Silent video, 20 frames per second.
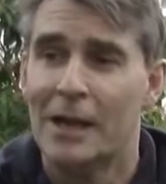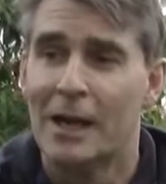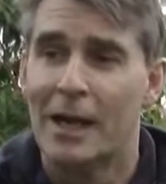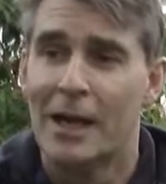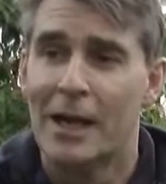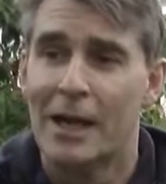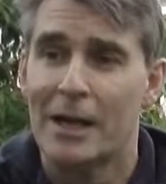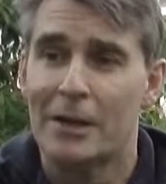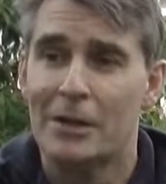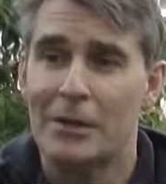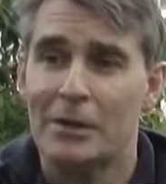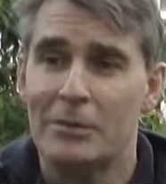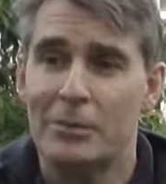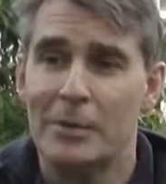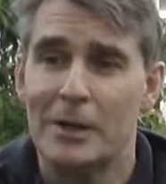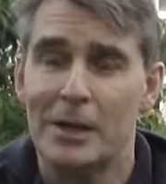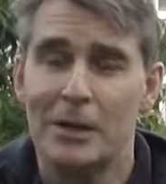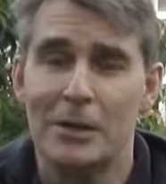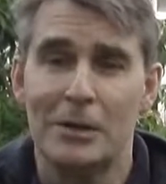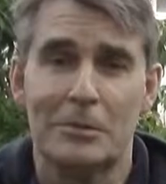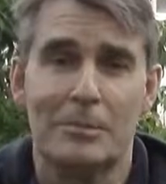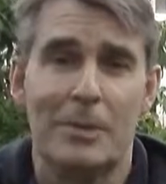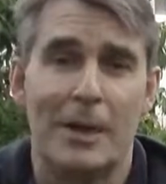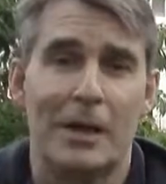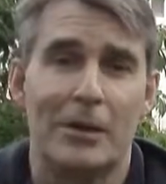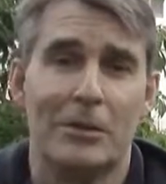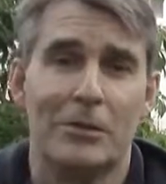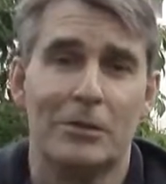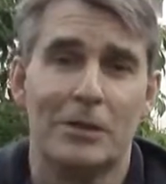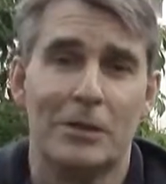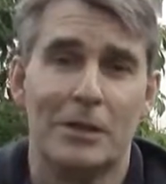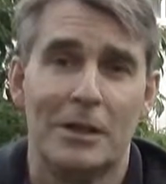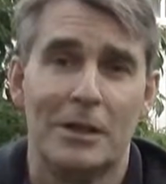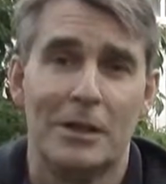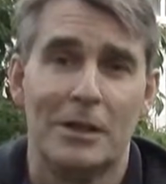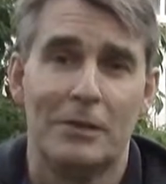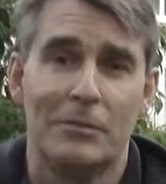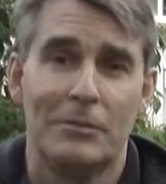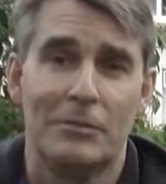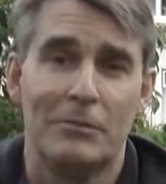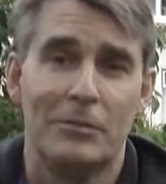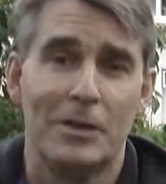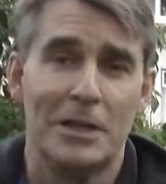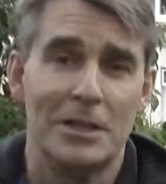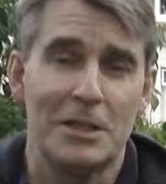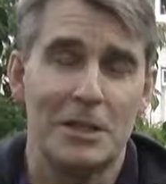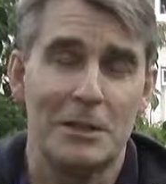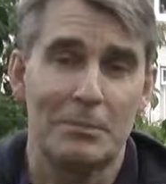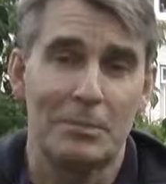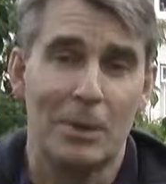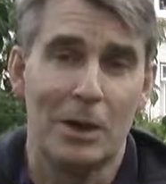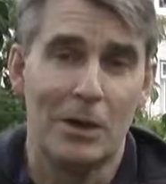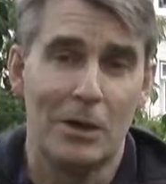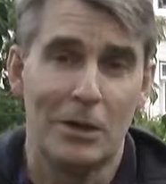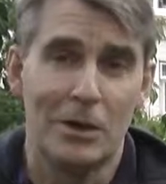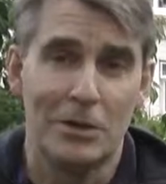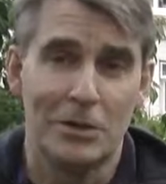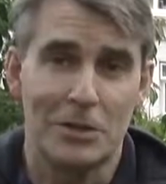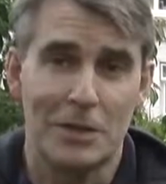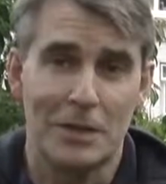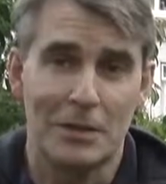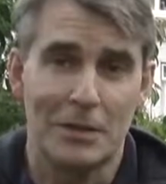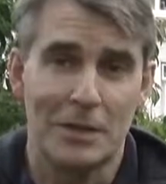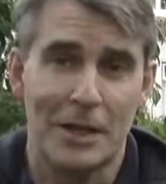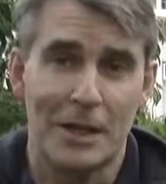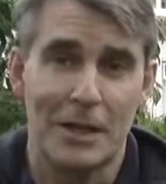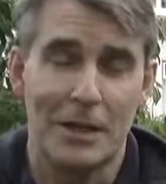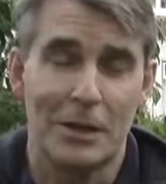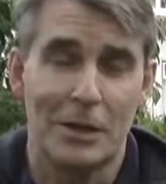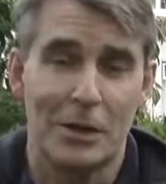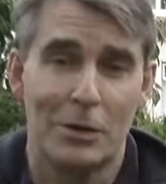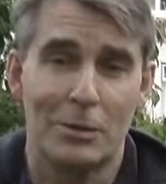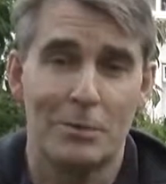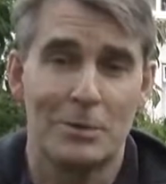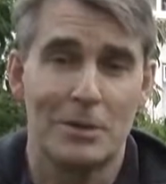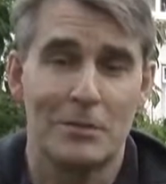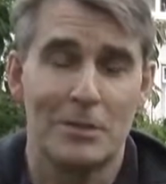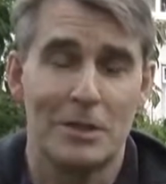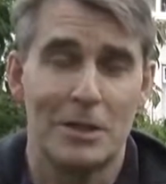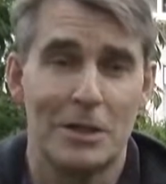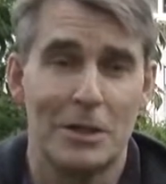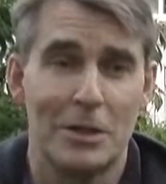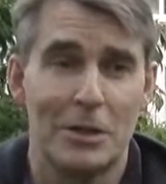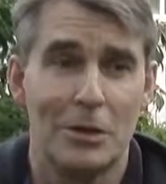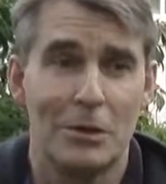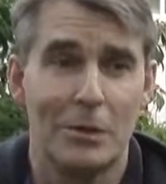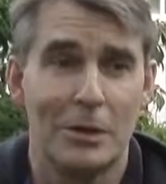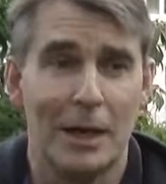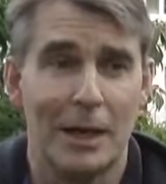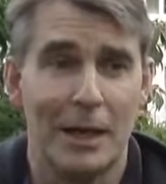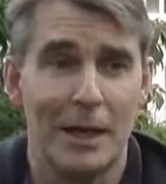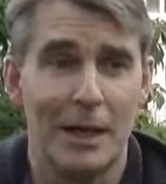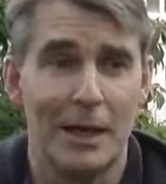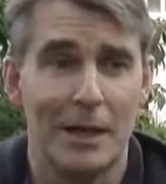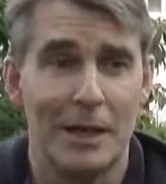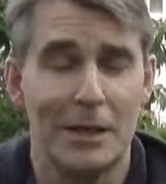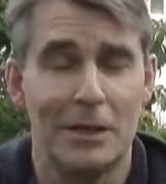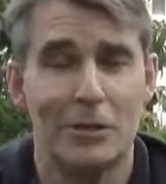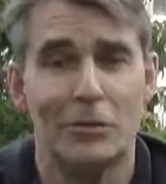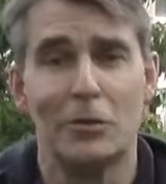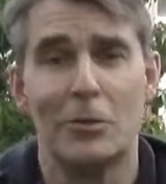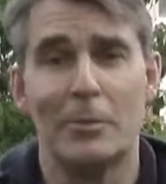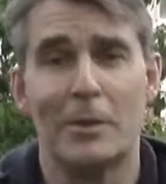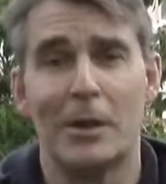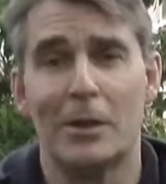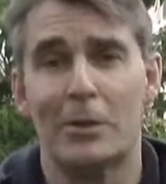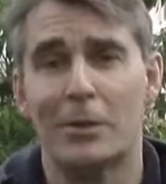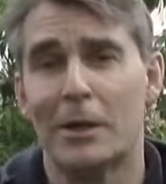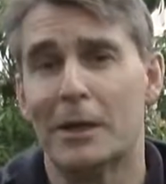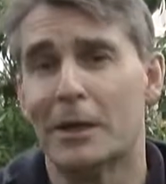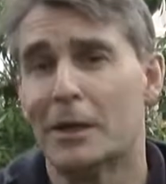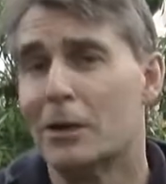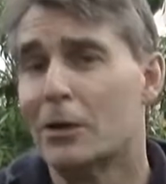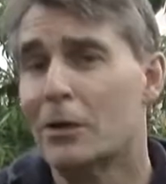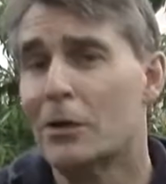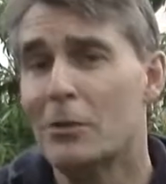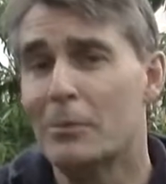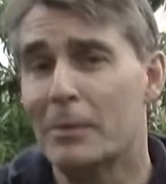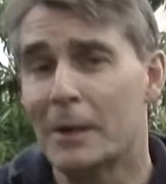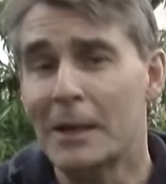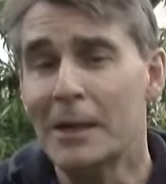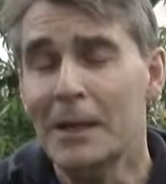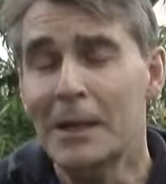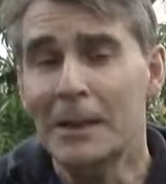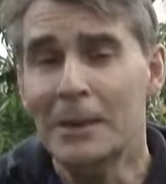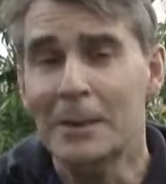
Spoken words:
and we looked back on the recent past in cooperatives in the UK, and it's all been quite gloomy.